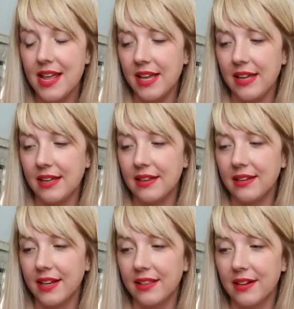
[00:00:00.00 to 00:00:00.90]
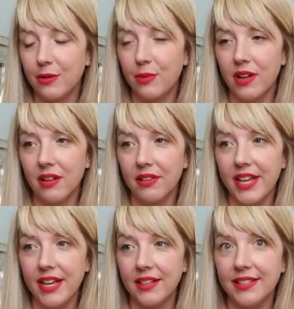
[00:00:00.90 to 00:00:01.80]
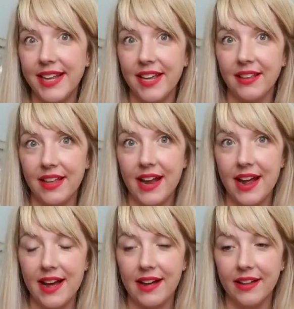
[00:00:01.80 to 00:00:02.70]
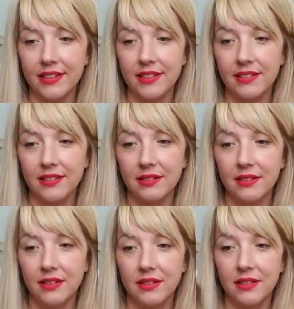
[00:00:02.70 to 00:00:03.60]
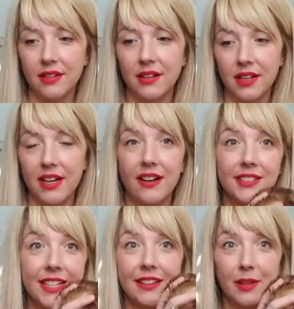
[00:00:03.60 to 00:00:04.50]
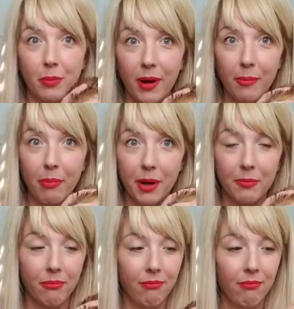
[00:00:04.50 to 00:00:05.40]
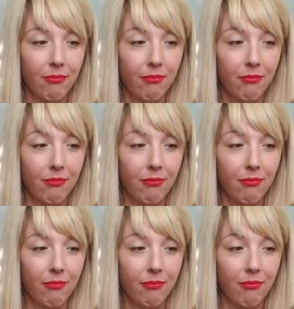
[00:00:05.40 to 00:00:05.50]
and I thought, well, they can take the hat and I'll take the pom-pom.